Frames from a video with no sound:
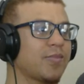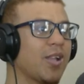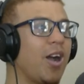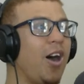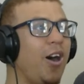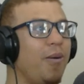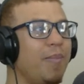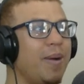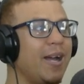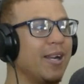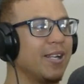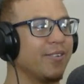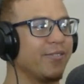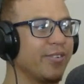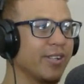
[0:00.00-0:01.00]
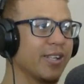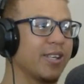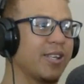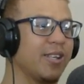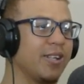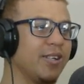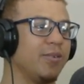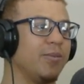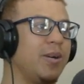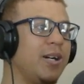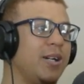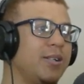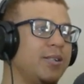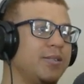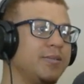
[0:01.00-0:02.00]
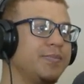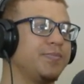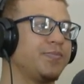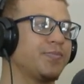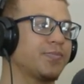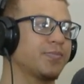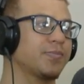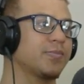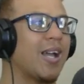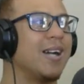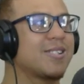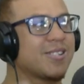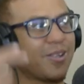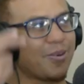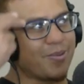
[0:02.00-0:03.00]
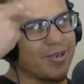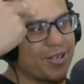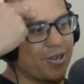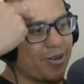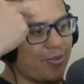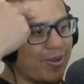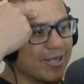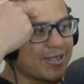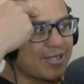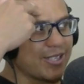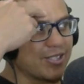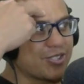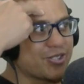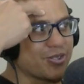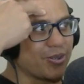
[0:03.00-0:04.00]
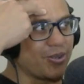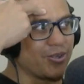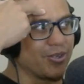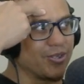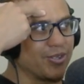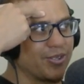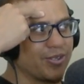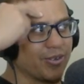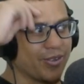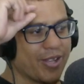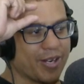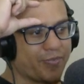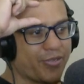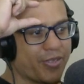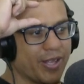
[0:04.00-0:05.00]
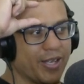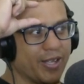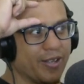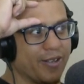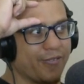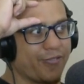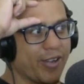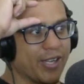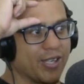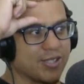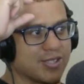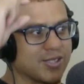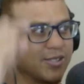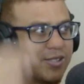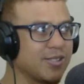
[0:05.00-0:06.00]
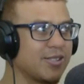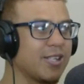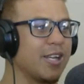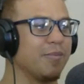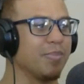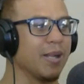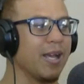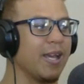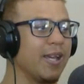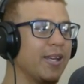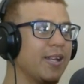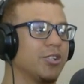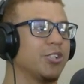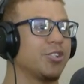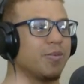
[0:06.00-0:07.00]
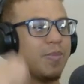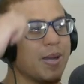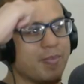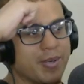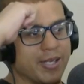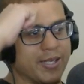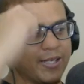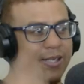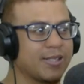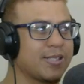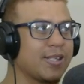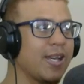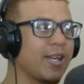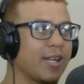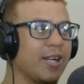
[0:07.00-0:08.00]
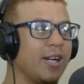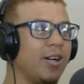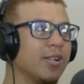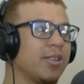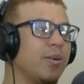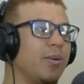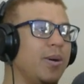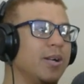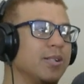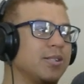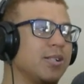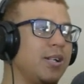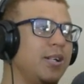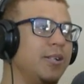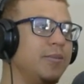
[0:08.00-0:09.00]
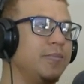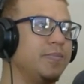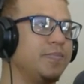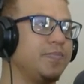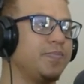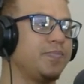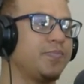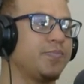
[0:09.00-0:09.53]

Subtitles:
Oh man, even the kid, wow. I still want to know what that sword or that thing in the face is, that blade. Because remember, you did take it out the one time.